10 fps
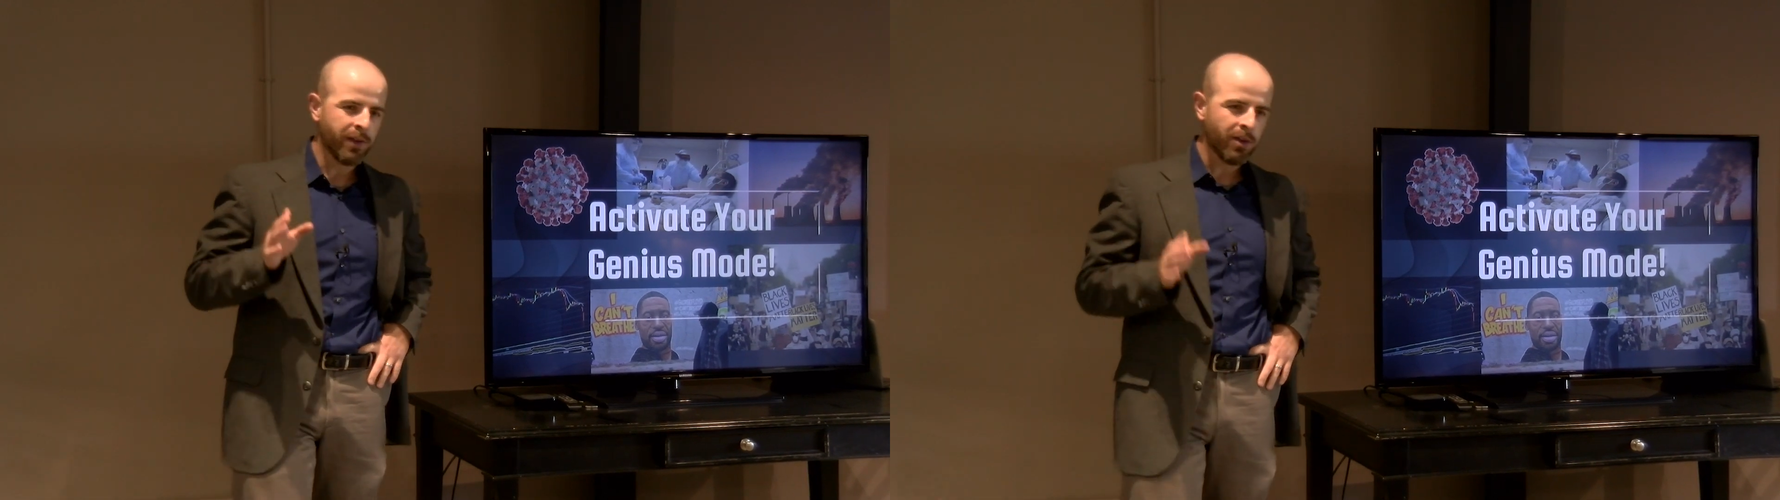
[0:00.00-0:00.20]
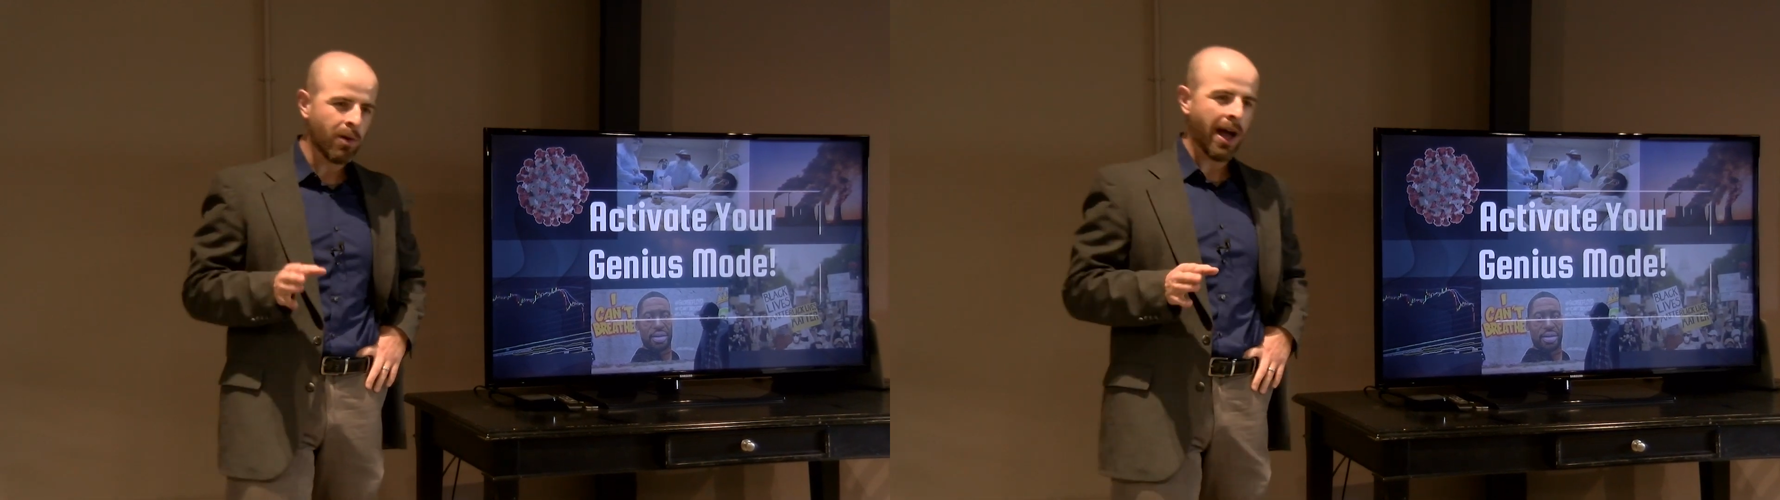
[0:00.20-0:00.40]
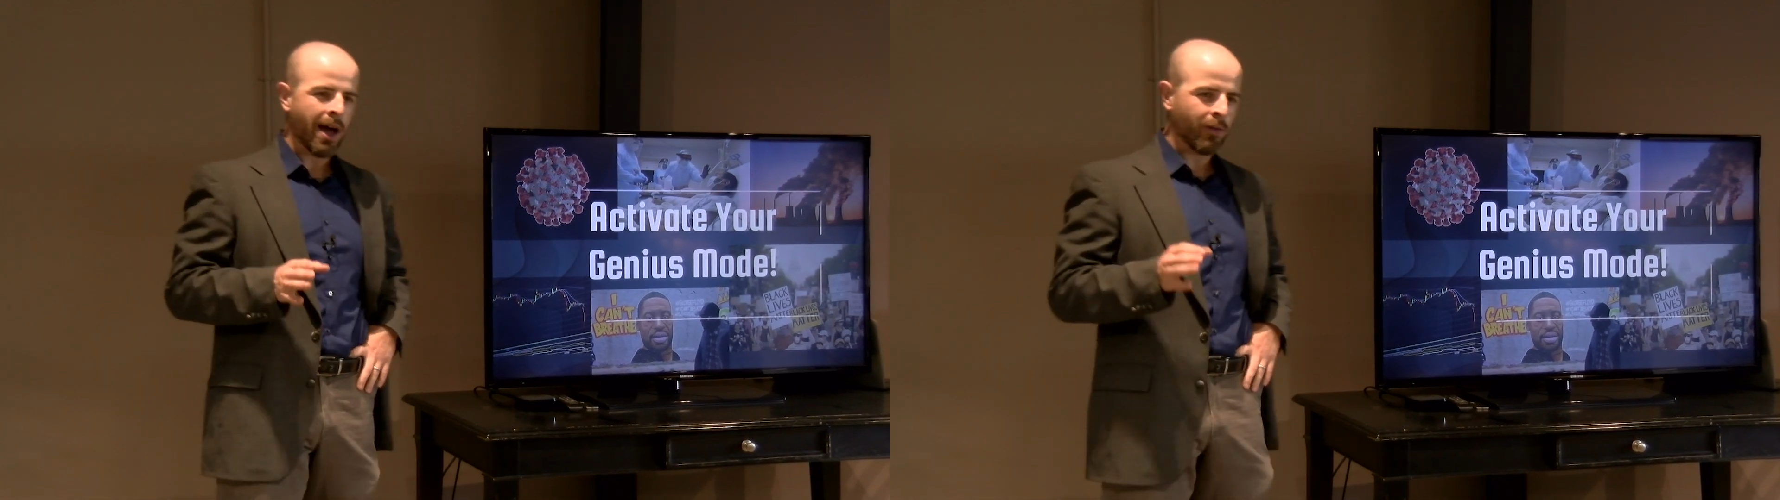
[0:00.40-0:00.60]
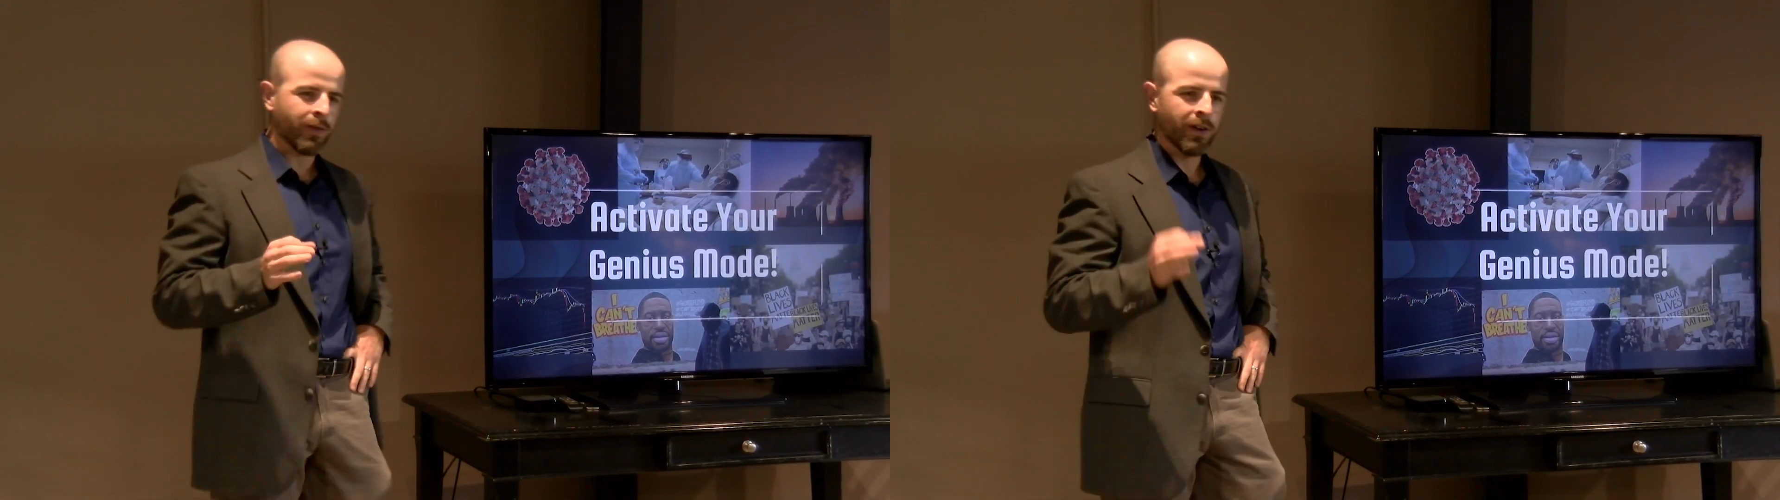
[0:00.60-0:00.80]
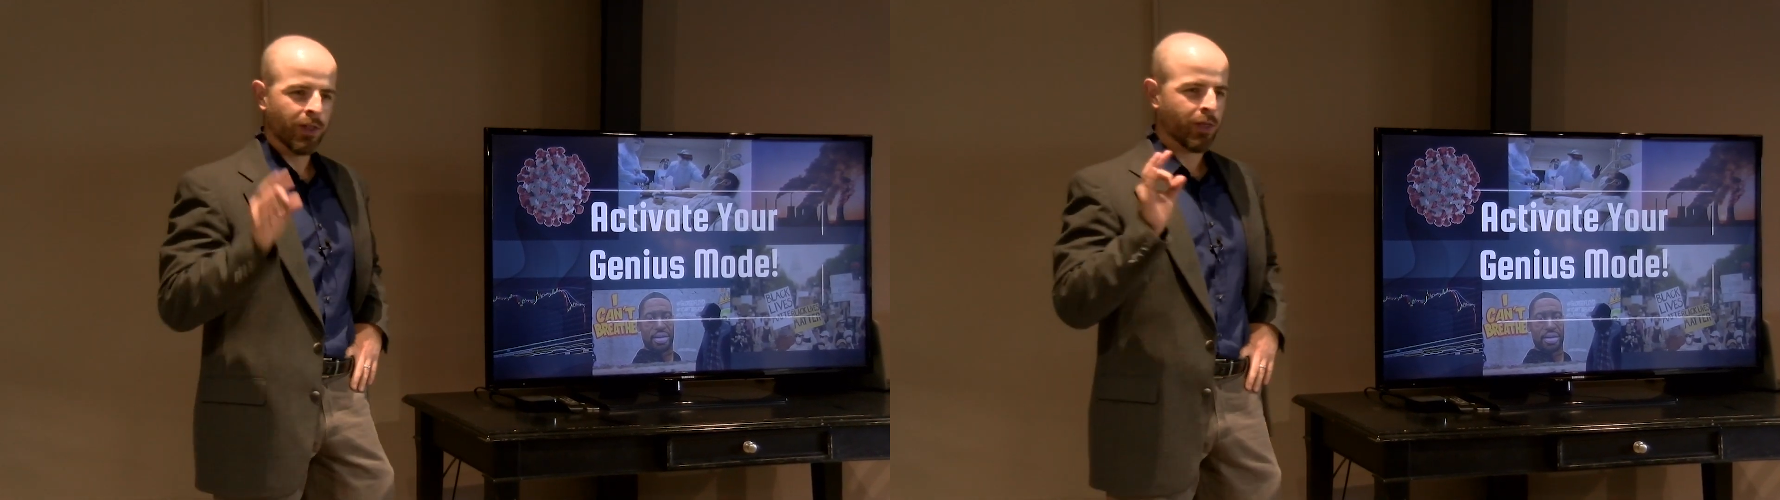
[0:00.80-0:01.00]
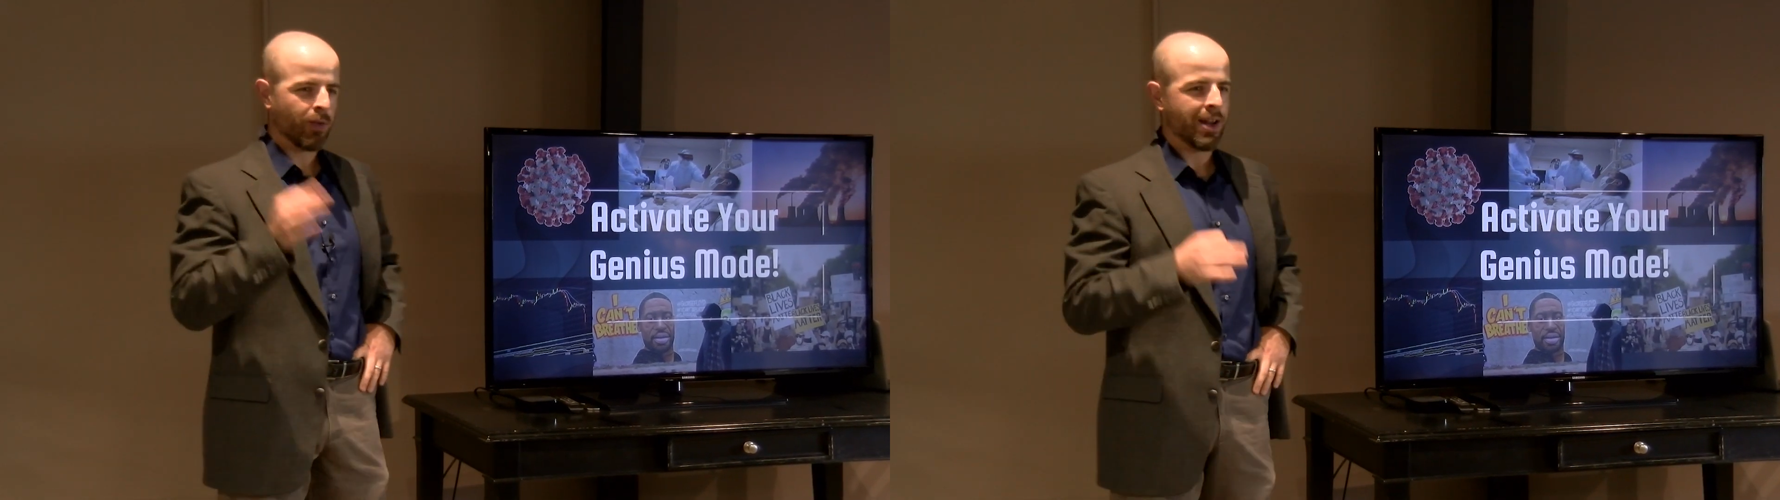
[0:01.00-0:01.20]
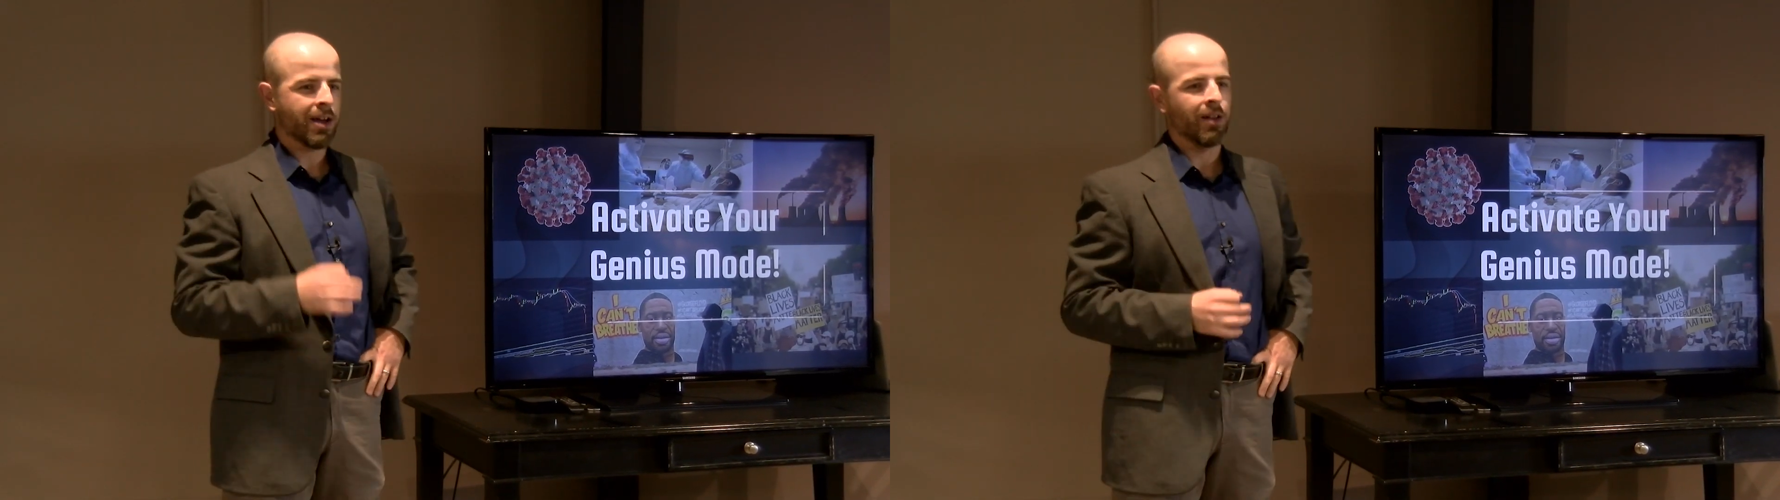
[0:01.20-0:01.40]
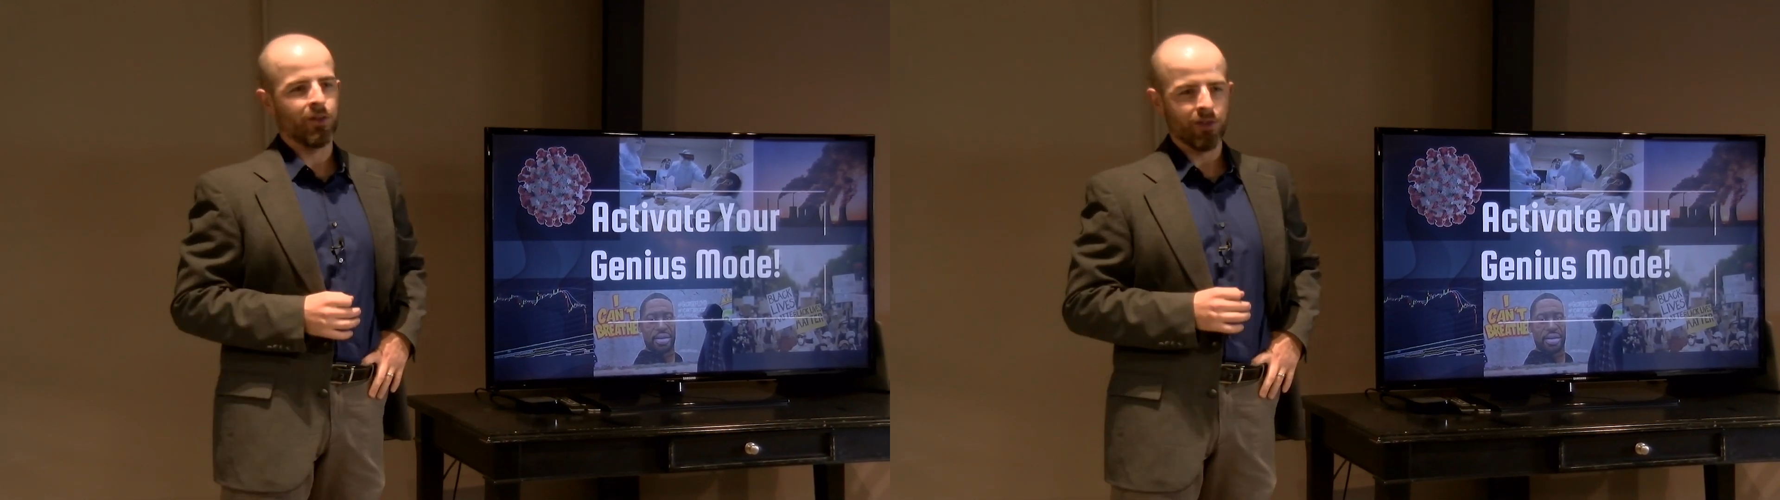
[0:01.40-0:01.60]
you have 3
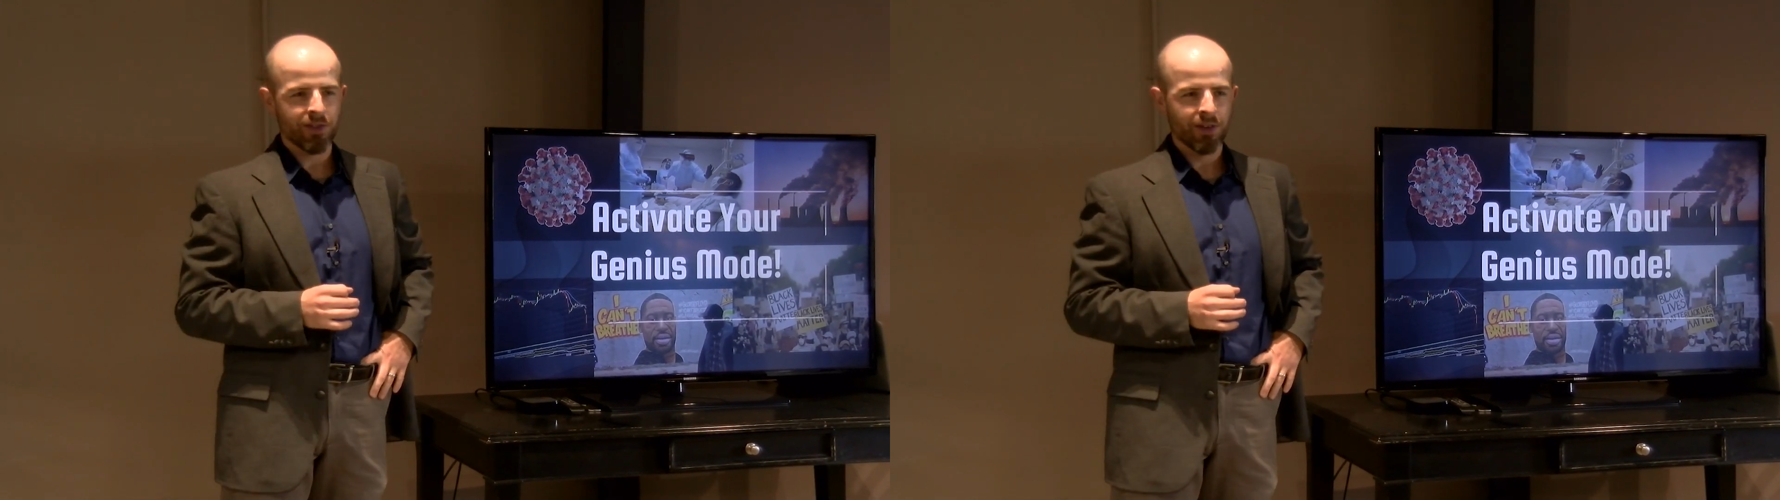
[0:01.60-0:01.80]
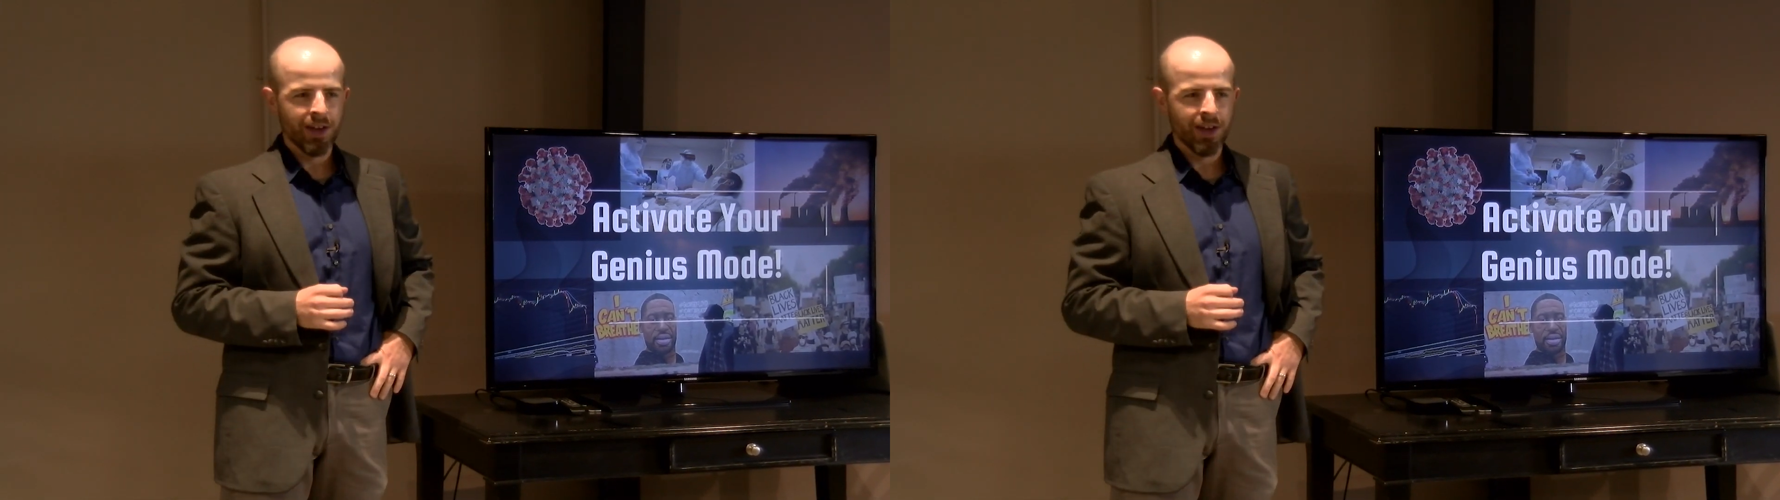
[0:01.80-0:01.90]
colors,